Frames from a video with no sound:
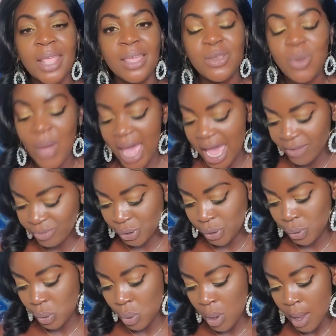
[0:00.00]
you have
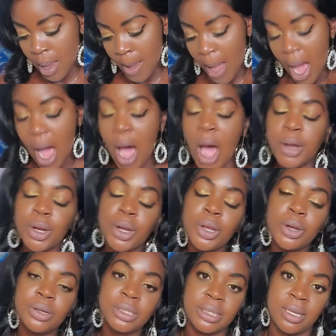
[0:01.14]
to honor
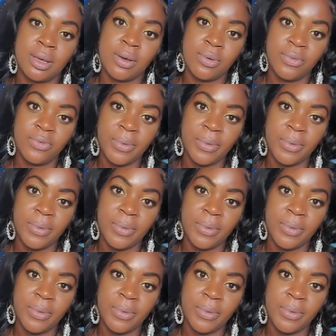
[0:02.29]
yourself